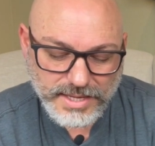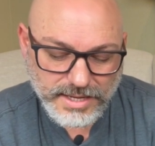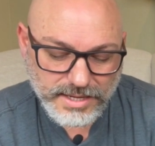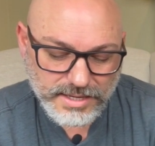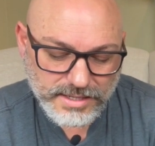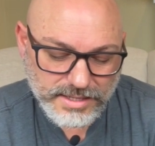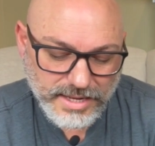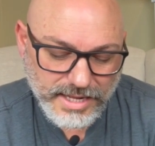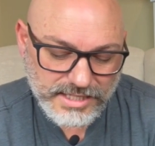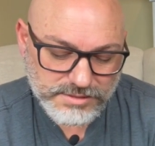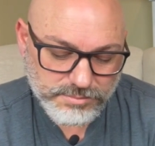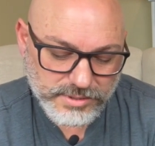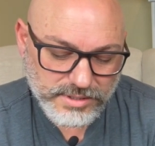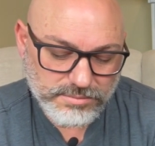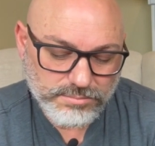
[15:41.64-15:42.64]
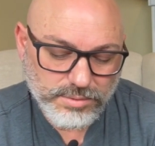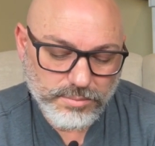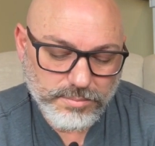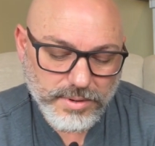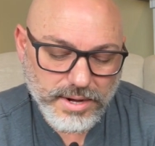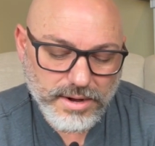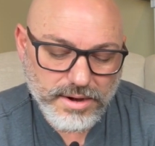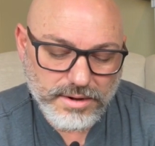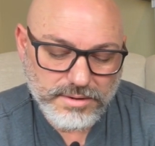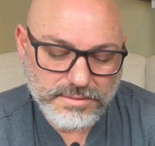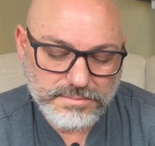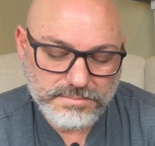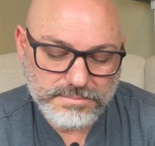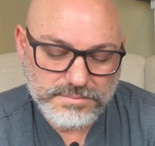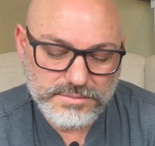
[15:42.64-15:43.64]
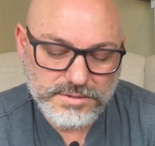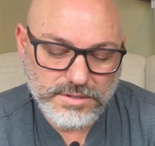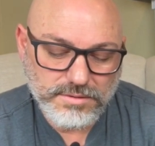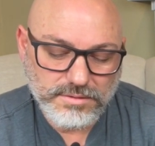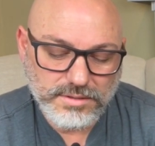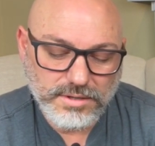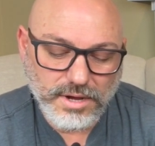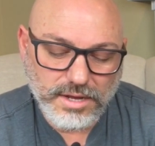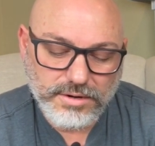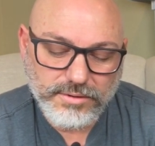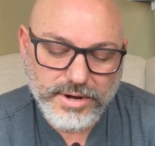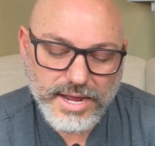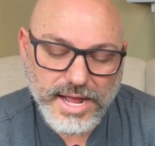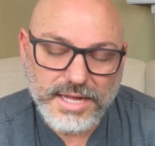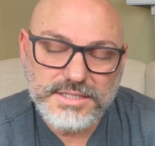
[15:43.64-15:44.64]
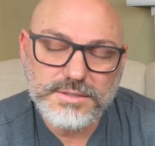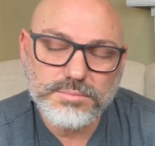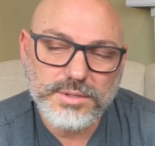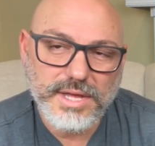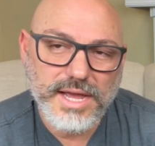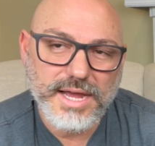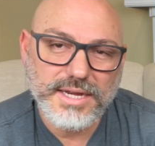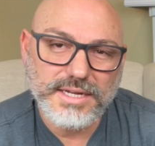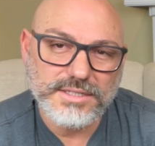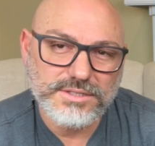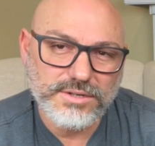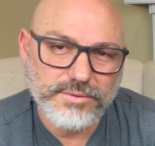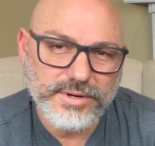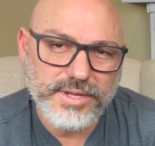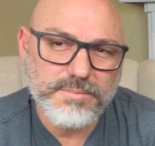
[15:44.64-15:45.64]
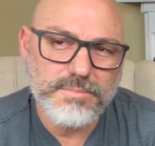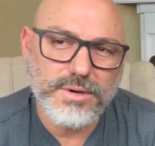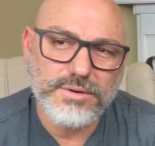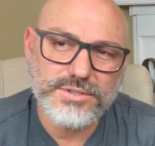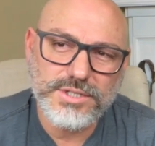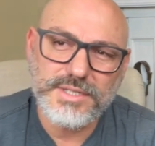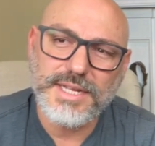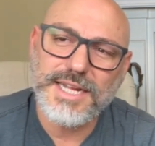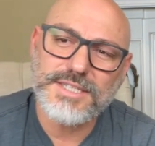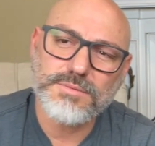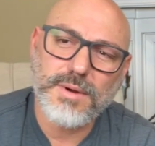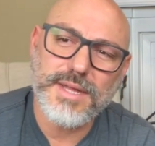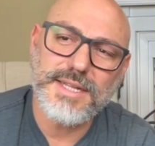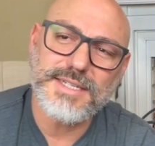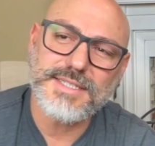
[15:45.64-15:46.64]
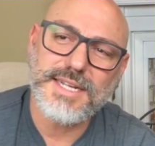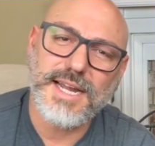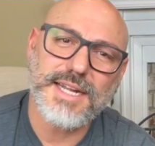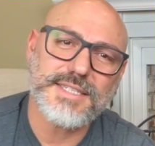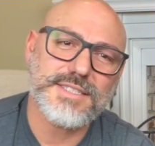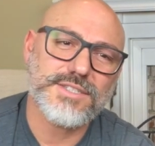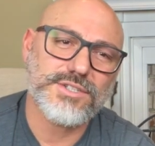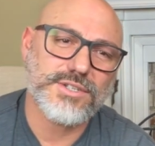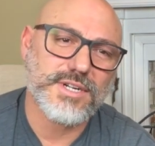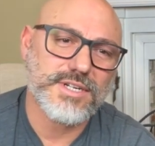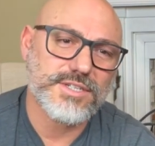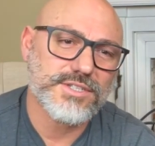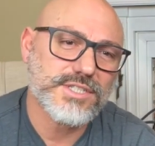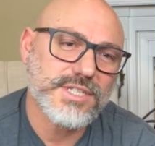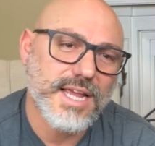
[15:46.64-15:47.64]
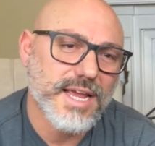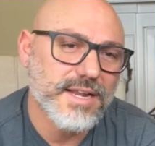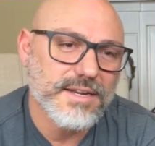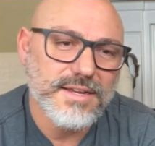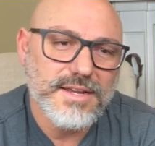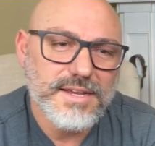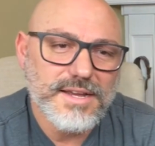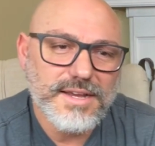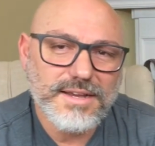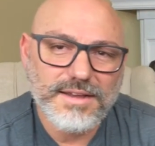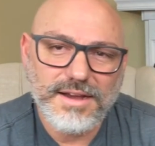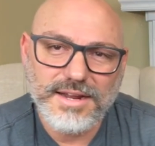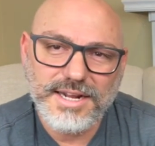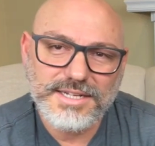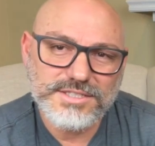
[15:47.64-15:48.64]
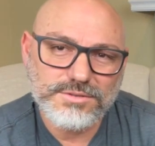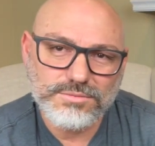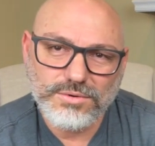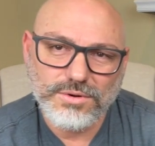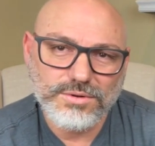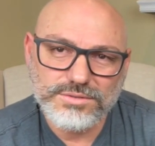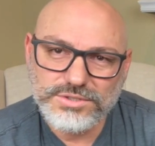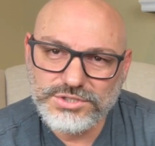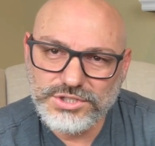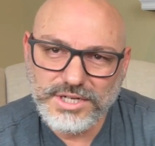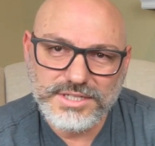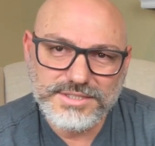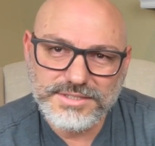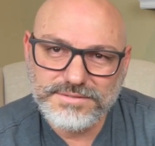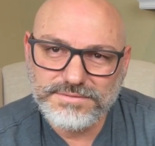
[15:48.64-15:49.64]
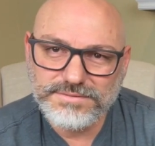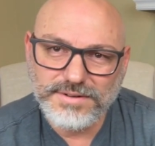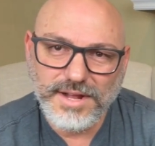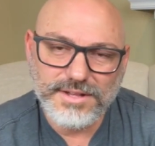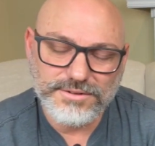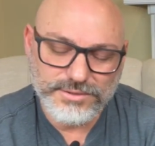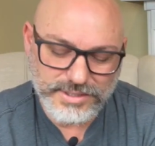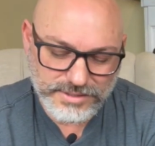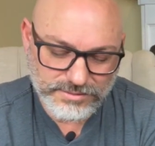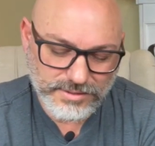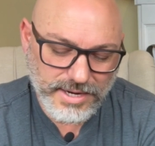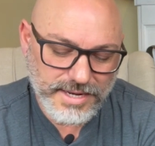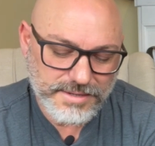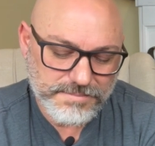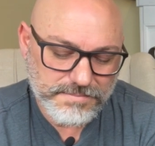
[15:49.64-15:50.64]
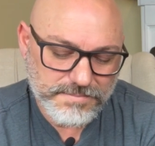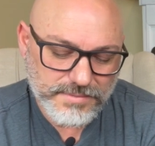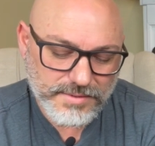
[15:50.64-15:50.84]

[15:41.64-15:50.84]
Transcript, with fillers: it has been prepared." So God already has a plan. It's already in motion. That's why these guys should understand God has a role. Just follow it, right?